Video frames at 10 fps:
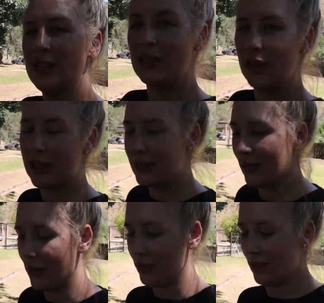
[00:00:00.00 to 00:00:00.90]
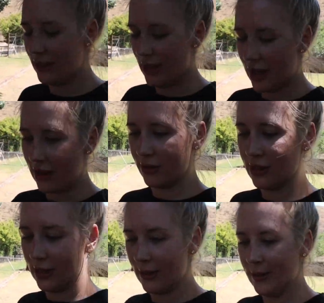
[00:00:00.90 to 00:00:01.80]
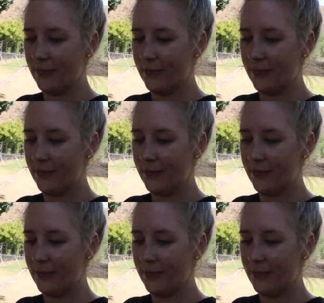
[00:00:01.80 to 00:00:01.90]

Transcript: so they didn't want us in the house,